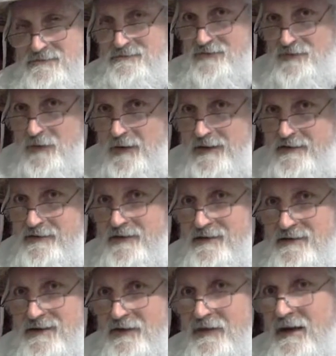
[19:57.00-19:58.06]
voice. It
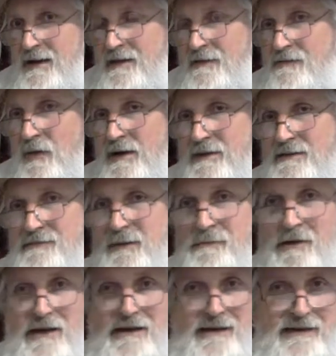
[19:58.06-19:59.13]
said the voice of the
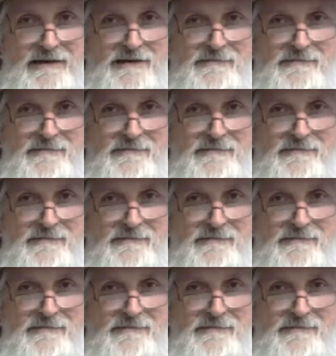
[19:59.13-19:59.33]
blood.